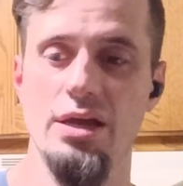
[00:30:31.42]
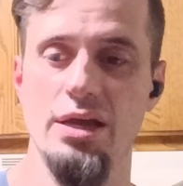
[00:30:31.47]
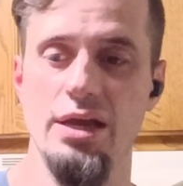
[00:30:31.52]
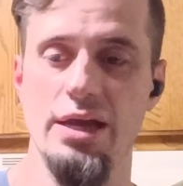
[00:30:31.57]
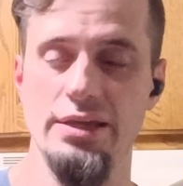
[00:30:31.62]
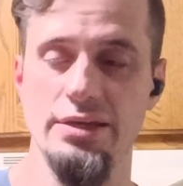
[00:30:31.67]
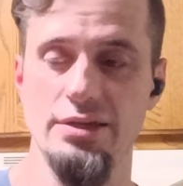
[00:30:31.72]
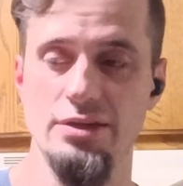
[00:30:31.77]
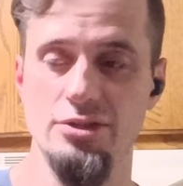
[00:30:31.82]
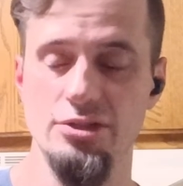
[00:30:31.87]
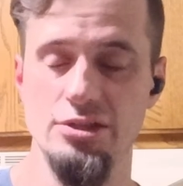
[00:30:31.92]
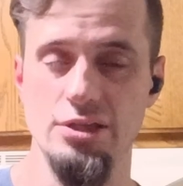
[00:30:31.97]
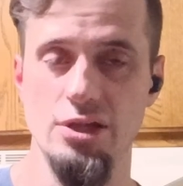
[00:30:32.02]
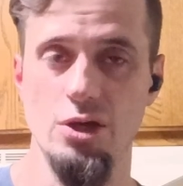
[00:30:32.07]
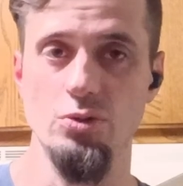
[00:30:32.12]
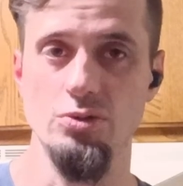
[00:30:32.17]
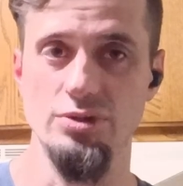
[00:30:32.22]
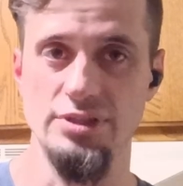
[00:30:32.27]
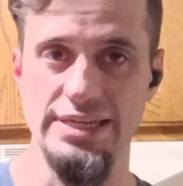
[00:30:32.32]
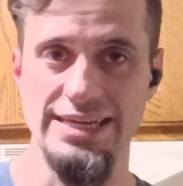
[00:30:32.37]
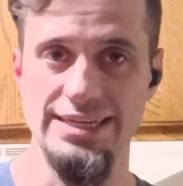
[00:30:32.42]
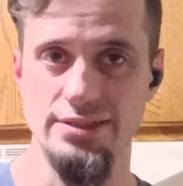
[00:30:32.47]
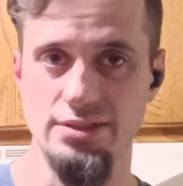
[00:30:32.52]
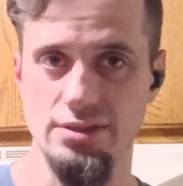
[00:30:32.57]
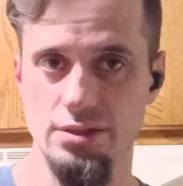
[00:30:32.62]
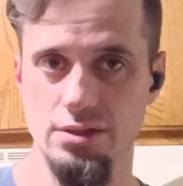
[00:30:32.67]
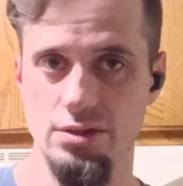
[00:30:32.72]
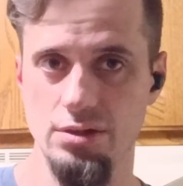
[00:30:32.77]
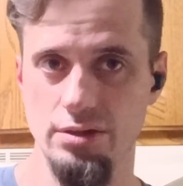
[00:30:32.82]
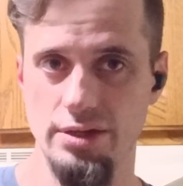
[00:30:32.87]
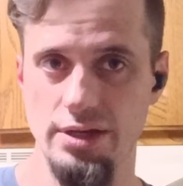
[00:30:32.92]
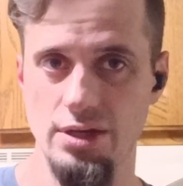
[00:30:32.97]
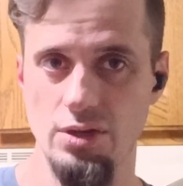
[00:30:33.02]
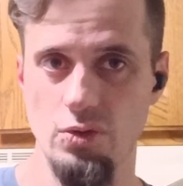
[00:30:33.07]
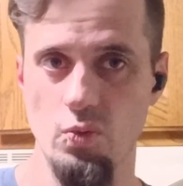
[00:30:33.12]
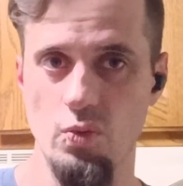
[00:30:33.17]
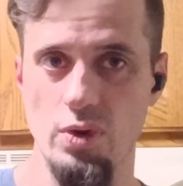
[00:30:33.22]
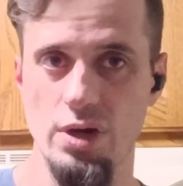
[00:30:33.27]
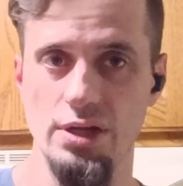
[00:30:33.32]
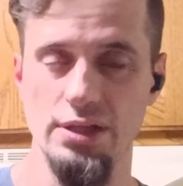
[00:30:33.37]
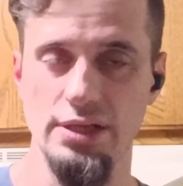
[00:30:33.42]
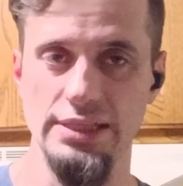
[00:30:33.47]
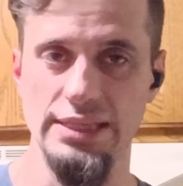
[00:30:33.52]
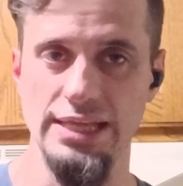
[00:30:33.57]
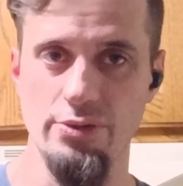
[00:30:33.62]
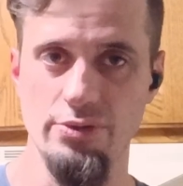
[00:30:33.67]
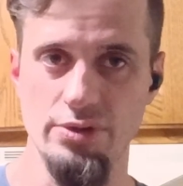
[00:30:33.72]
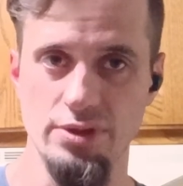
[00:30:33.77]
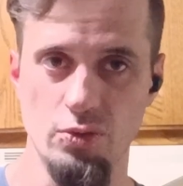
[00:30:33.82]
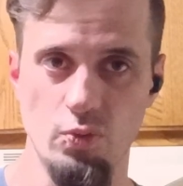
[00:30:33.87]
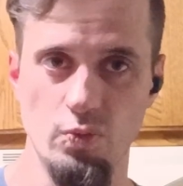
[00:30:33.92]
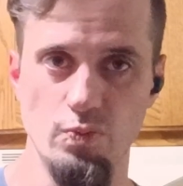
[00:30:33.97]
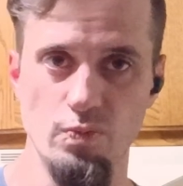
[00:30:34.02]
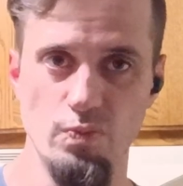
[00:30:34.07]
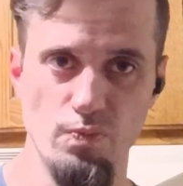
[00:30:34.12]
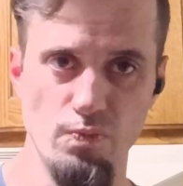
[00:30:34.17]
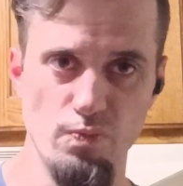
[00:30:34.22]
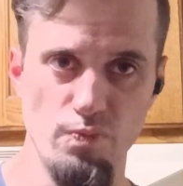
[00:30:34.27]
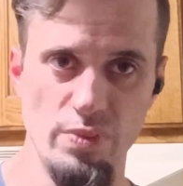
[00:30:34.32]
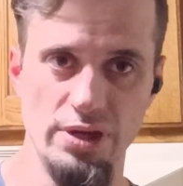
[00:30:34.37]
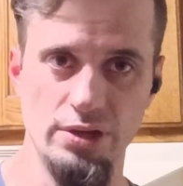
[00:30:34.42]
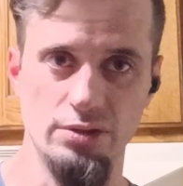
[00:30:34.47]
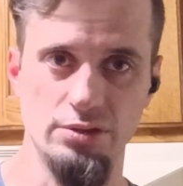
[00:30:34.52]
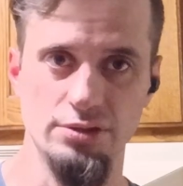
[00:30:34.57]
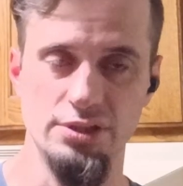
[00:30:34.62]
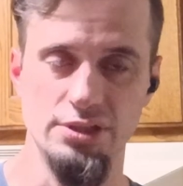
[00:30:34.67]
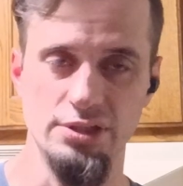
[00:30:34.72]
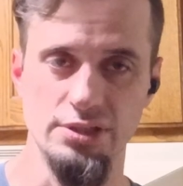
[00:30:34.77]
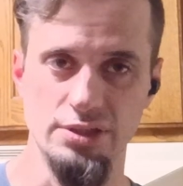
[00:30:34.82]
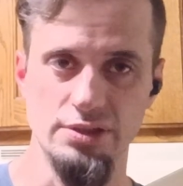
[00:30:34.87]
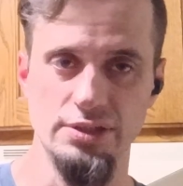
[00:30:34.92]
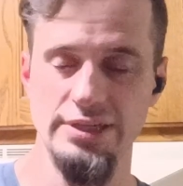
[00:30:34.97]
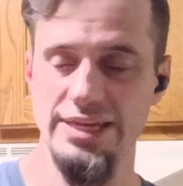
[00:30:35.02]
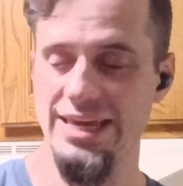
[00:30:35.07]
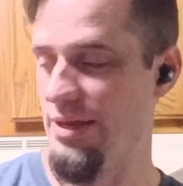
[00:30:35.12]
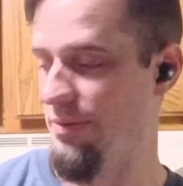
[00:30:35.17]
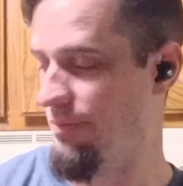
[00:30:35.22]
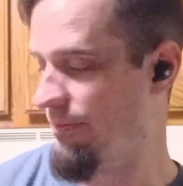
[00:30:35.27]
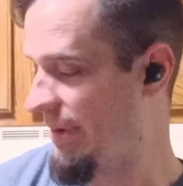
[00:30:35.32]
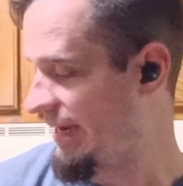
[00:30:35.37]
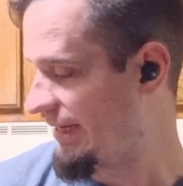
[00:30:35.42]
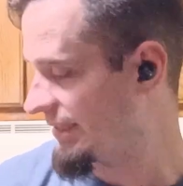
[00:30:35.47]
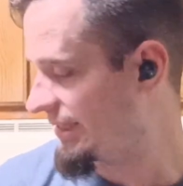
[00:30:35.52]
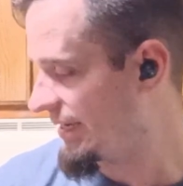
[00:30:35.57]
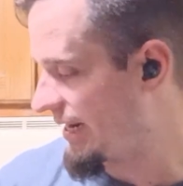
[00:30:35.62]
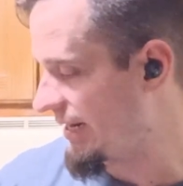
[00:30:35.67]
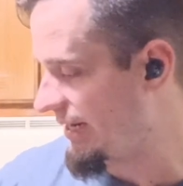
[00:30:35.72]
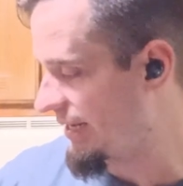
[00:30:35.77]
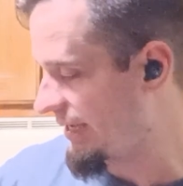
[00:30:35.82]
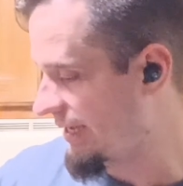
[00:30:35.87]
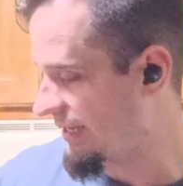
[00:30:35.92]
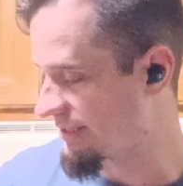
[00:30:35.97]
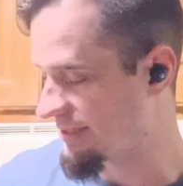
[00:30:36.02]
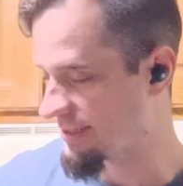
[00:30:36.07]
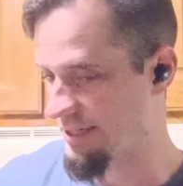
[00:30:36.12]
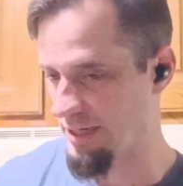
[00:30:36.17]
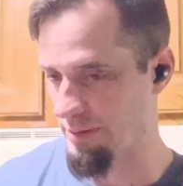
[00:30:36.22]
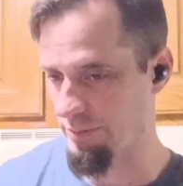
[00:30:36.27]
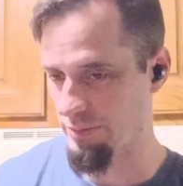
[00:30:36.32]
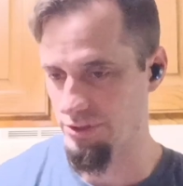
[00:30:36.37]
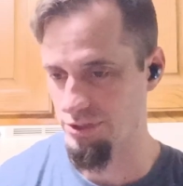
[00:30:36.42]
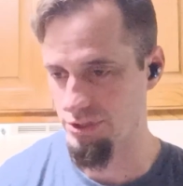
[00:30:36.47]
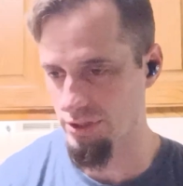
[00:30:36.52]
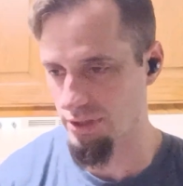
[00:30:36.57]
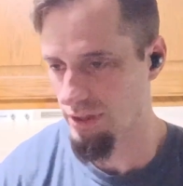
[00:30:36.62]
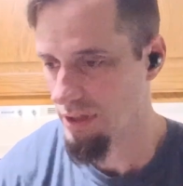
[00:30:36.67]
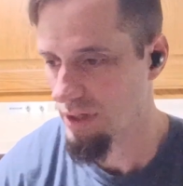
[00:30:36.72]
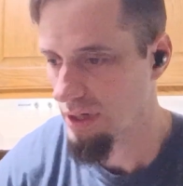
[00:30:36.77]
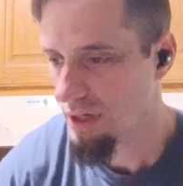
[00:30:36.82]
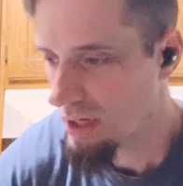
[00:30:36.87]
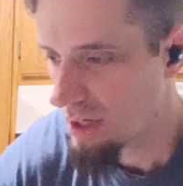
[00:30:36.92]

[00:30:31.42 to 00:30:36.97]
and slows its cooking while allowing the middle to keep maintaining its temperature